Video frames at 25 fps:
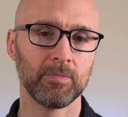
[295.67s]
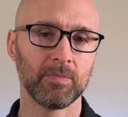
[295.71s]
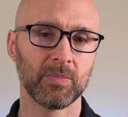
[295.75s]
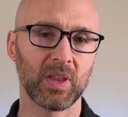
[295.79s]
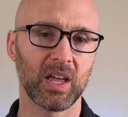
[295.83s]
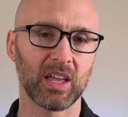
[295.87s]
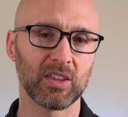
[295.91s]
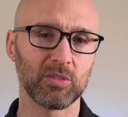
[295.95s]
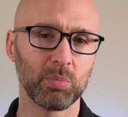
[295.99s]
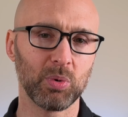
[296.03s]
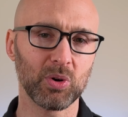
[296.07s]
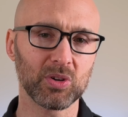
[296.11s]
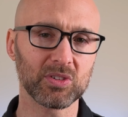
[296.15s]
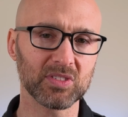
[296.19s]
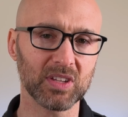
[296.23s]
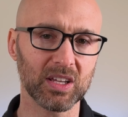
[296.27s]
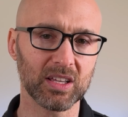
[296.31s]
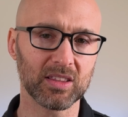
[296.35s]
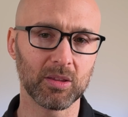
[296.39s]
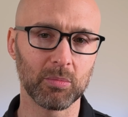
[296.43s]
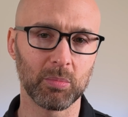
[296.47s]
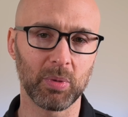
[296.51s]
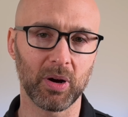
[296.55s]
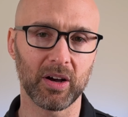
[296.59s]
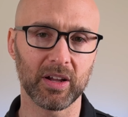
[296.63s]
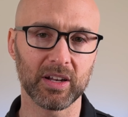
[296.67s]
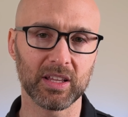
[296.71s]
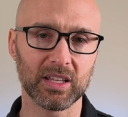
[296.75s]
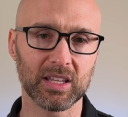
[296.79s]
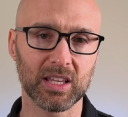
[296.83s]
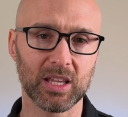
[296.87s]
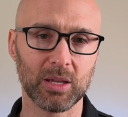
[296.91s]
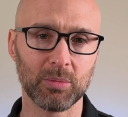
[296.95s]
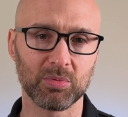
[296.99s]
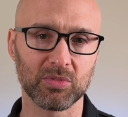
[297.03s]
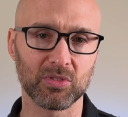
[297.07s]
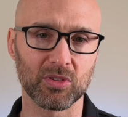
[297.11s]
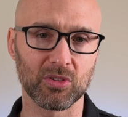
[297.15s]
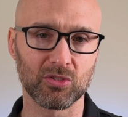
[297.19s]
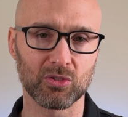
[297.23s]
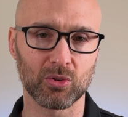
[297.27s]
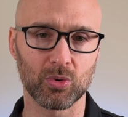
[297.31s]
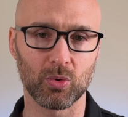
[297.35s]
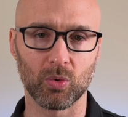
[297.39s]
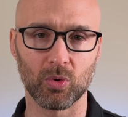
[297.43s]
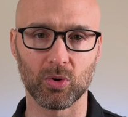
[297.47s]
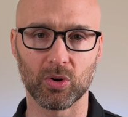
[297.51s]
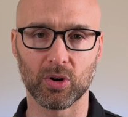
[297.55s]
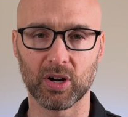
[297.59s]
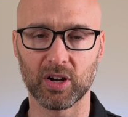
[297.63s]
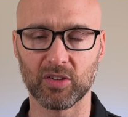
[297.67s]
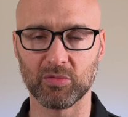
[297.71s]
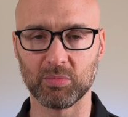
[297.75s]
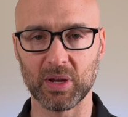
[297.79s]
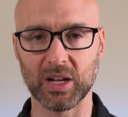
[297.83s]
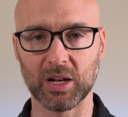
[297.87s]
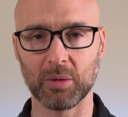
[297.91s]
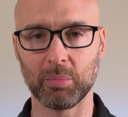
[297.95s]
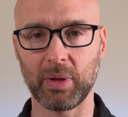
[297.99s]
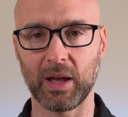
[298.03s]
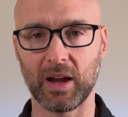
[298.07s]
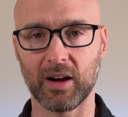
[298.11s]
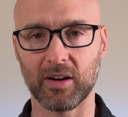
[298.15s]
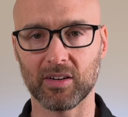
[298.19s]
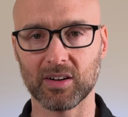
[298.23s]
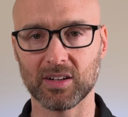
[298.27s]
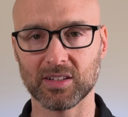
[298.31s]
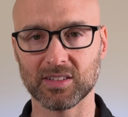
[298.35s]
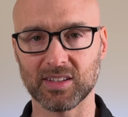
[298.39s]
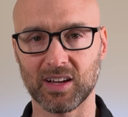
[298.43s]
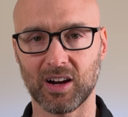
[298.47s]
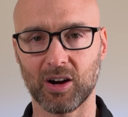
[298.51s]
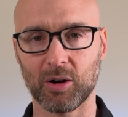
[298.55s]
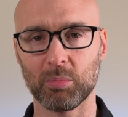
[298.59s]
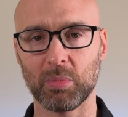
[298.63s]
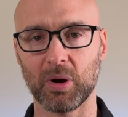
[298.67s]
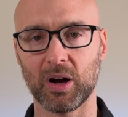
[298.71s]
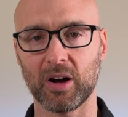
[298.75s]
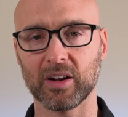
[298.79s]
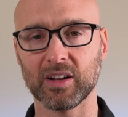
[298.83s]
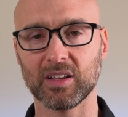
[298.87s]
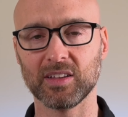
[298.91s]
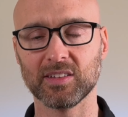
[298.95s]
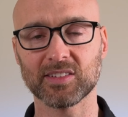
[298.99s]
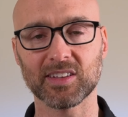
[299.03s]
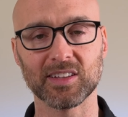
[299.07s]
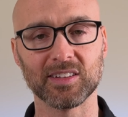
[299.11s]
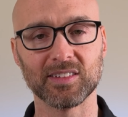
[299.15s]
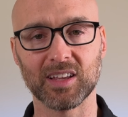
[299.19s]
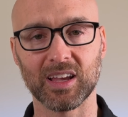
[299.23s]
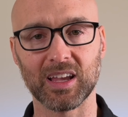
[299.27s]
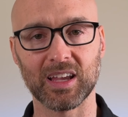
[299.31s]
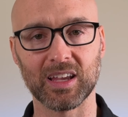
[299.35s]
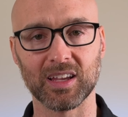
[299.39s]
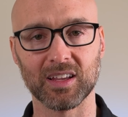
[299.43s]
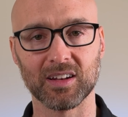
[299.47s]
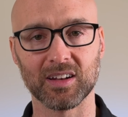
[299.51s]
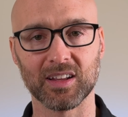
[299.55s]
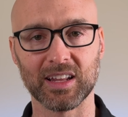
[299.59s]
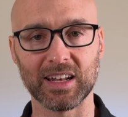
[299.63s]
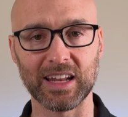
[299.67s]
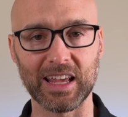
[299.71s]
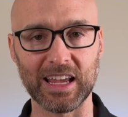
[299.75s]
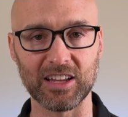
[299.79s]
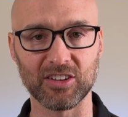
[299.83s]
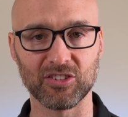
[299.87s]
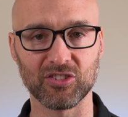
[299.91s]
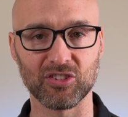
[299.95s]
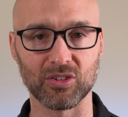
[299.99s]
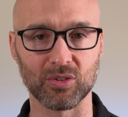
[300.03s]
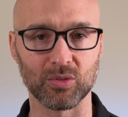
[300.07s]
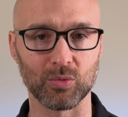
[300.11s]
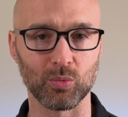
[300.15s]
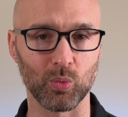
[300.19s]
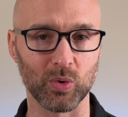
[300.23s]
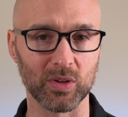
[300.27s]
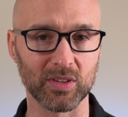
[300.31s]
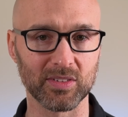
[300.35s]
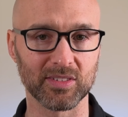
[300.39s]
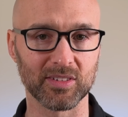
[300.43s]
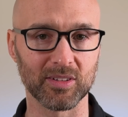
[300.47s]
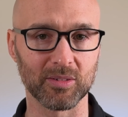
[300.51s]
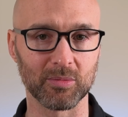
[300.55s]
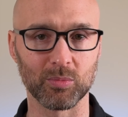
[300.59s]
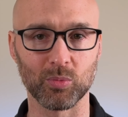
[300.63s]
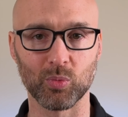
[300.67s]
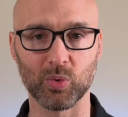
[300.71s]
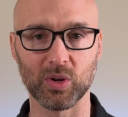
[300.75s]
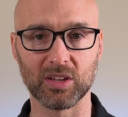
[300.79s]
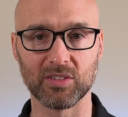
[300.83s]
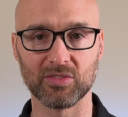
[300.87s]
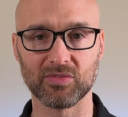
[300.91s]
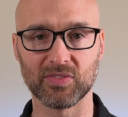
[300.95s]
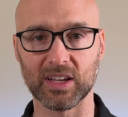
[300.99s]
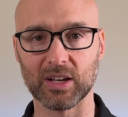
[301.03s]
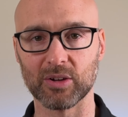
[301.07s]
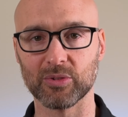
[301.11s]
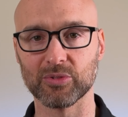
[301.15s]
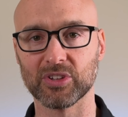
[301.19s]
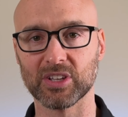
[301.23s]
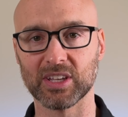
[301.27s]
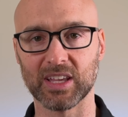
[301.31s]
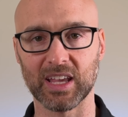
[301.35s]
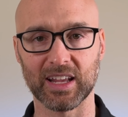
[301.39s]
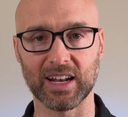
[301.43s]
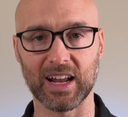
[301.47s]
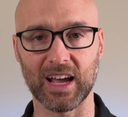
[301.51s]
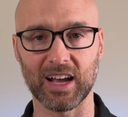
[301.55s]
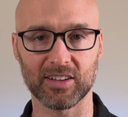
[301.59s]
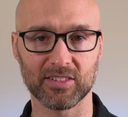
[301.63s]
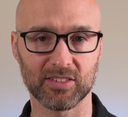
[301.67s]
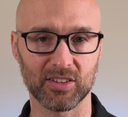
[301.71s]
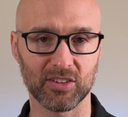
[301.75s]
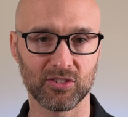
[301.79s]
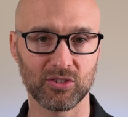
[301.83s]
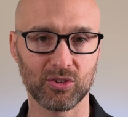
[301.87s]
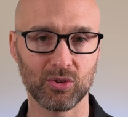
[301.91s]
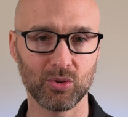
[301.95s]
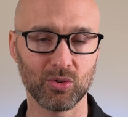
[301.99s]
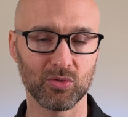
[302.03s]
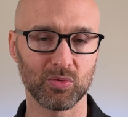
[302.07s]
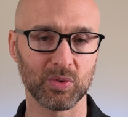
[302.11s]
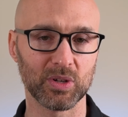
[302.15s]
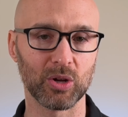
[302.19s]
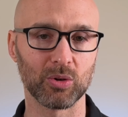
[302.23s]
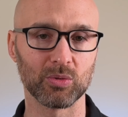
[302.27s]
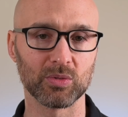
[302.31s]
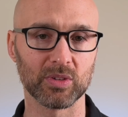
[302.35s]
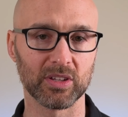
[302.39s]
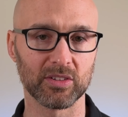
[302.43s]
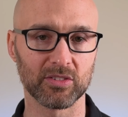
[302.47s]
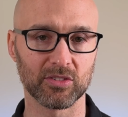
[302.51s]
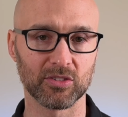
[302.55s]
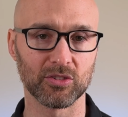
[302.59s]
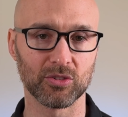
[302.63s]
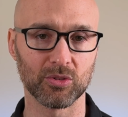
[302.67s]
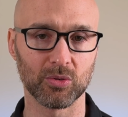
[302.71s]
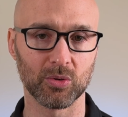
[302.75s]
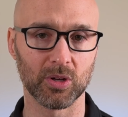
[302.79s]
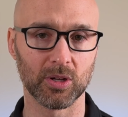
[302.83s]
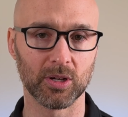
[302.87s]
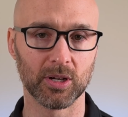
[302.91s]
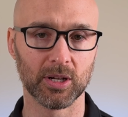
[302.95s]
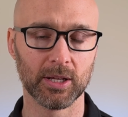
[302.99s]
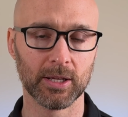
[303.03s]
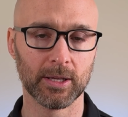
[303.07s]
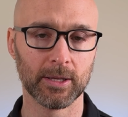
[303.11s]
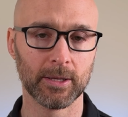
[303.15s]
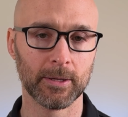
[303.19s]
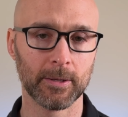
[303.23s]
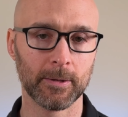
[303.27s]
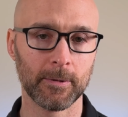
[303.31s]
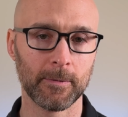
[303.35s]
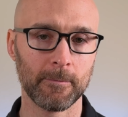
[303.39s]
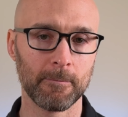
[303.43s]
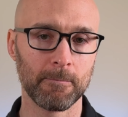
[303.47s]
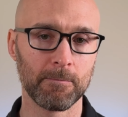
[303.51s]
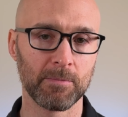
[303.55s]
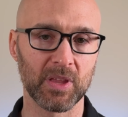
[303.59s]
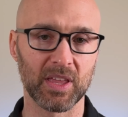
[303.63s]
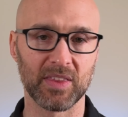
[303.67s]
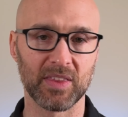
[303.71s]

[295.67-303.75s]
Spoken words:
As books like The Body Keeps the Score have made apparent, our bodies contain an ancient wisdom we fail to gain access to if we don't listen to it. In the